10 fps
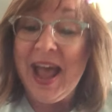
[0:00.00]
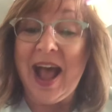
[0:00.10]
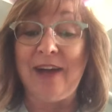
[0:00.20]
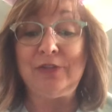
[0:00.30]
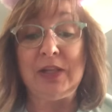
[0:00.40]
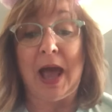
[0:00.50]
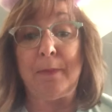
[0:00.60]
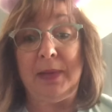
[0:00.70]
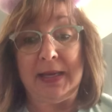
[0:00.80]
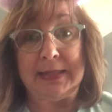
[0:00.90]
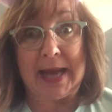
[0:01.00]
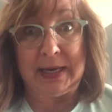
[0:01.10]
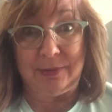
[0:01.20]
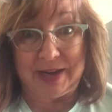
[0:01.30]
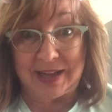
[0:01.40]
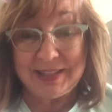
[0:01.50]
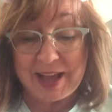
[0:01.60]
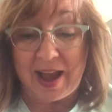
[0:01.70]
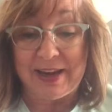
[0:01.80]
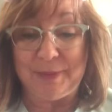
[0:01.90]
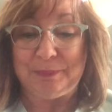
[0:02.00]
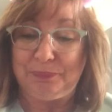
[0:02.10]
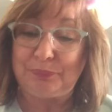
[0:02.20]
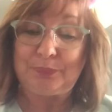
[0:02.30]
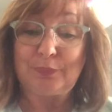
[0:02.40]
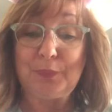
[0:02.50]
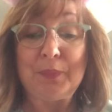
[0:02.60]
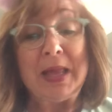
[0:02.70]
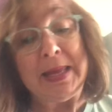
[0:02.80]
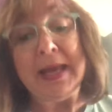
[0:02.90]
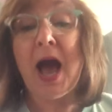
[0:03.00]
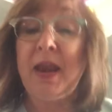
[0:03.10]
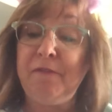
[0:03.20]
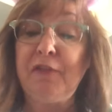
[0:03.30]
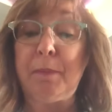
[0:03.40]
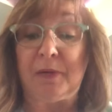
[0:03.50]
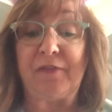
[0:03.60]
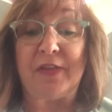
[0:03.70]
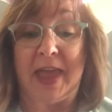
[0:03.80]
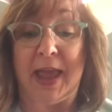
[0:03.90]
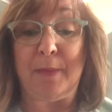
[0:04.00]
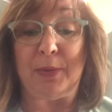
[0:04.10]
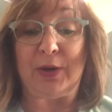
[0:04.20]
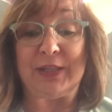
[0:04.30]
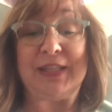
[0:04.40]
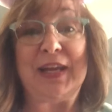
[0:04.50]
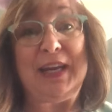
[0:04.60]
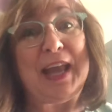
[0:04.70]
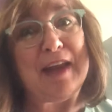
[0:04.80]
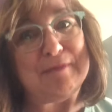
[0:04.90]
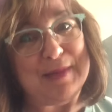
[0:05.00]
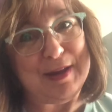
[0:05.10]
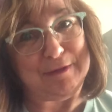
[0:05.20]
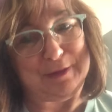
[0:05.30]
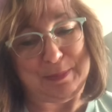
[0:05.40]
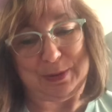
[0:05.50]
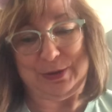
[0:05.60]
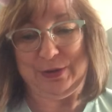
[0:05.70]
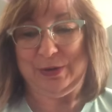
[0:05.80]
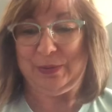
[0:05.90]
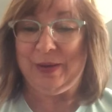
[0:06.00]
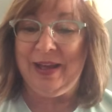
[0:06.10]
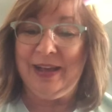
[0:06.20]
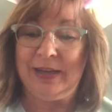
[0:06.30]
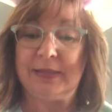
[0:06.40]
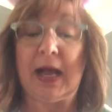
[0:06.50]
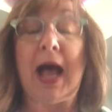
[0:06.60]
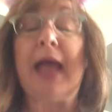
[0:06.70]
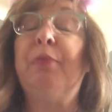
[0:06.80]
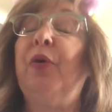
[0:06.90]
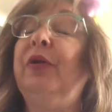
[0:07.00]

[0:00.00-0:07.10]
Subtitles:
After that, me and Daddy went outside. He got a flipper for the hamburgers, and then he gave me a flipper, too, because I'm old